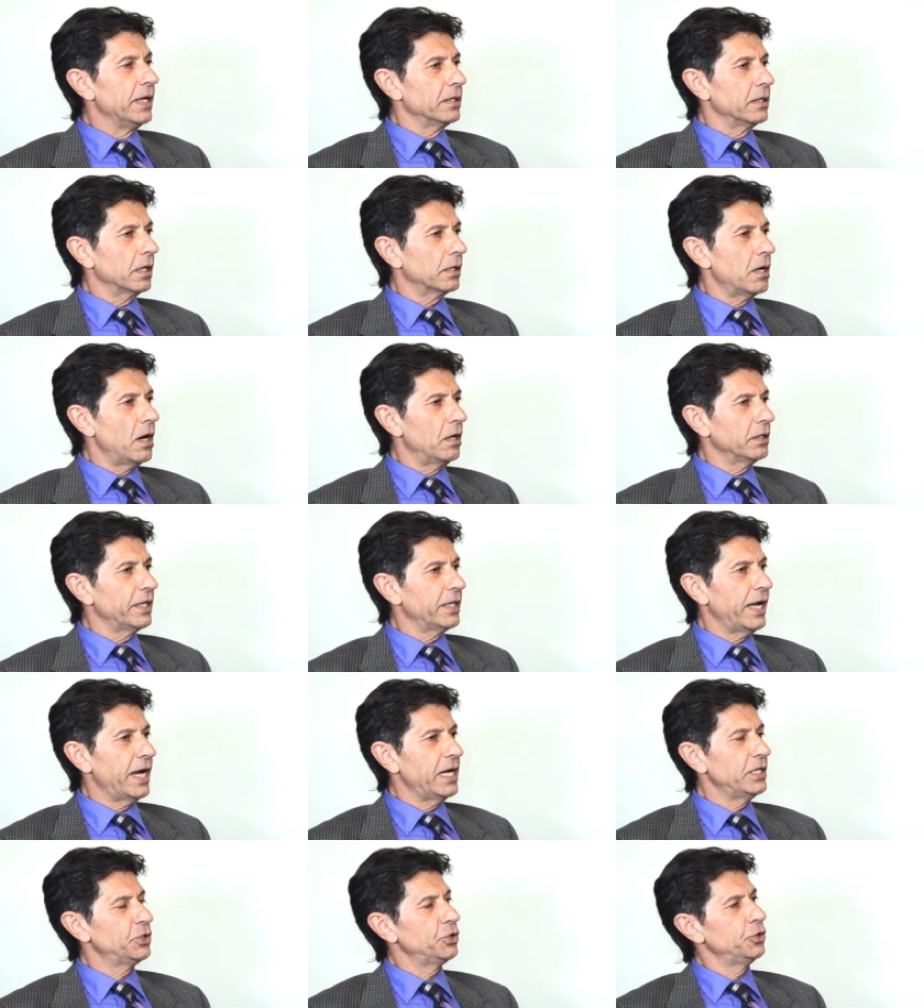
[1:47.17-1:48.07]
the
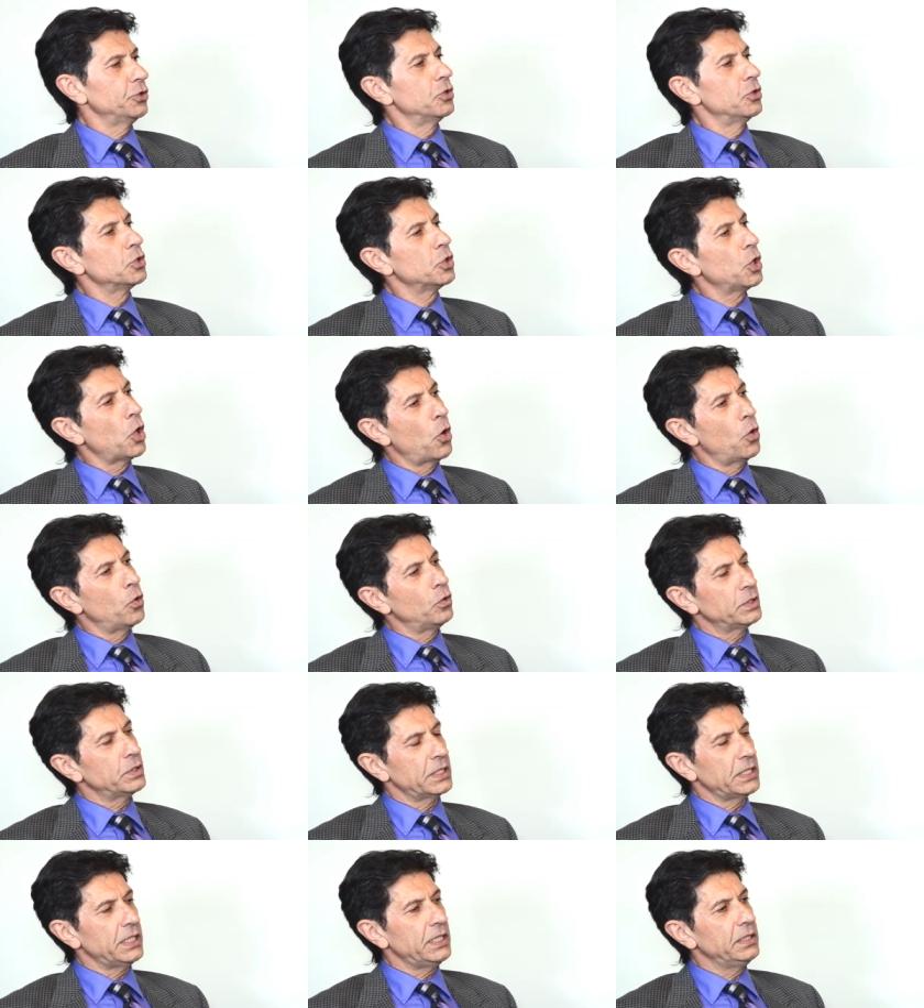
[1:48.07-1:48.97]
contagion goes
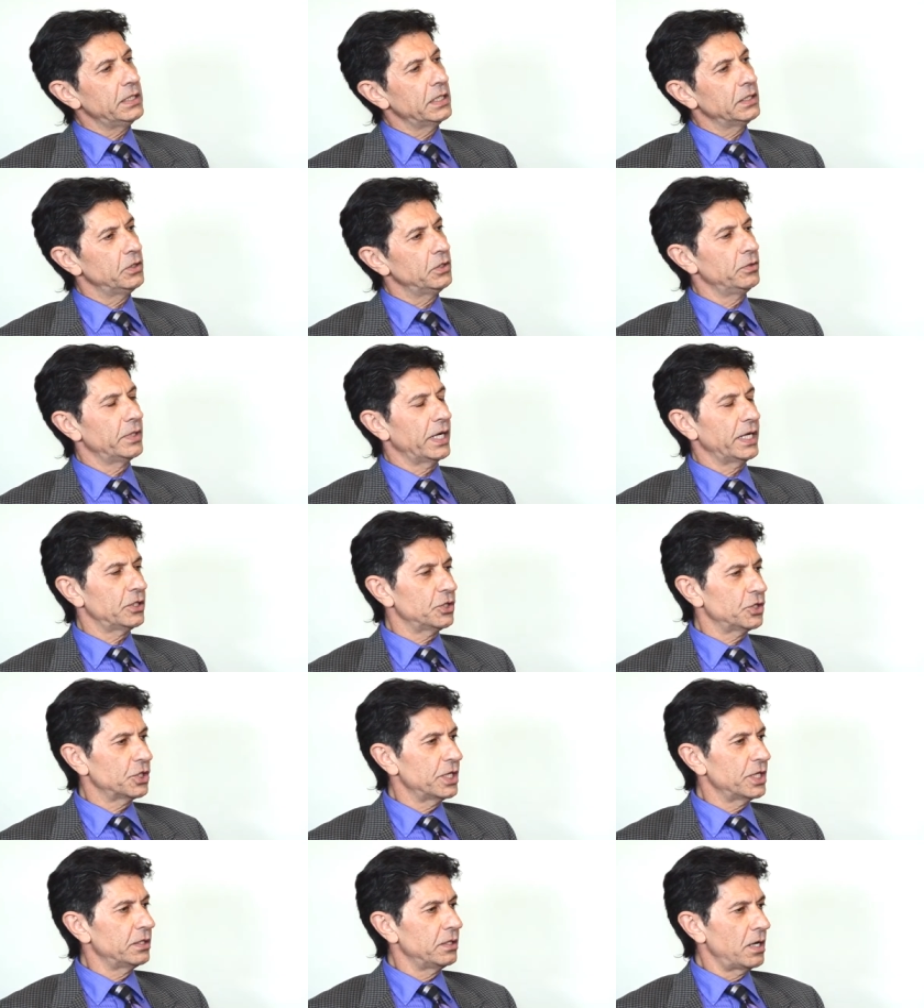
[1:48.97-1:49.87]
in the
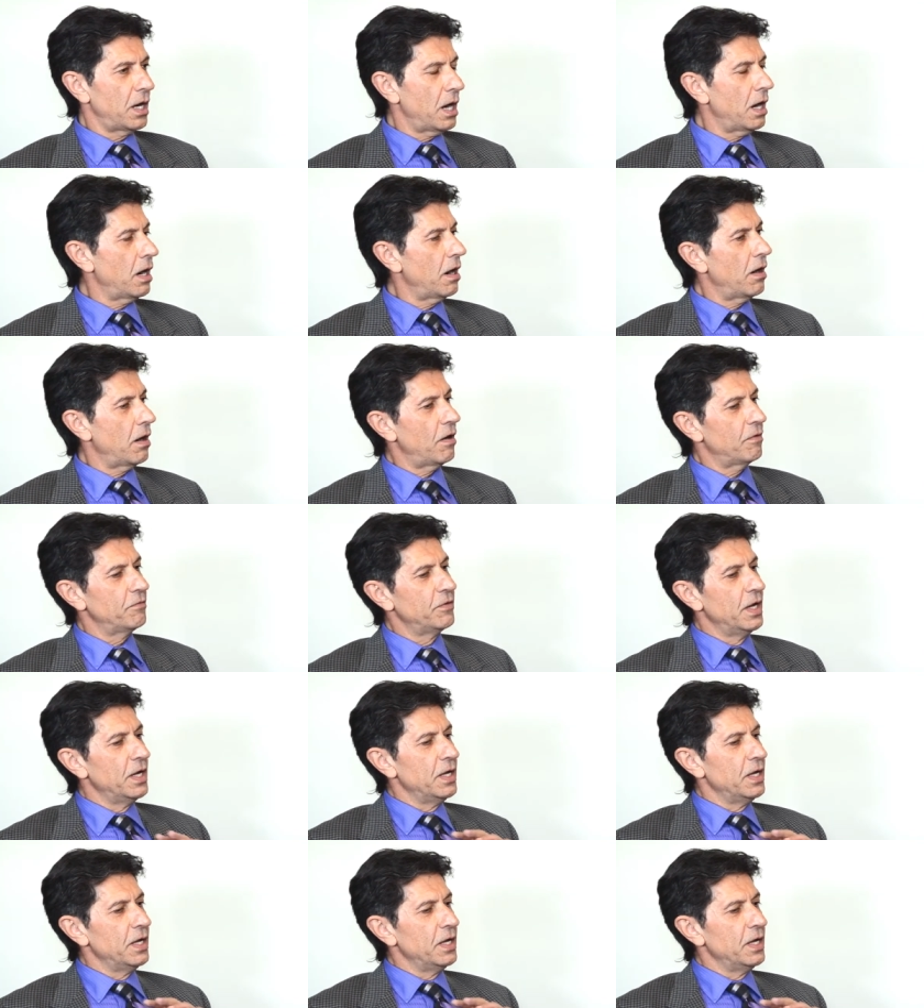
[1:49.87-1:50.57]
direction of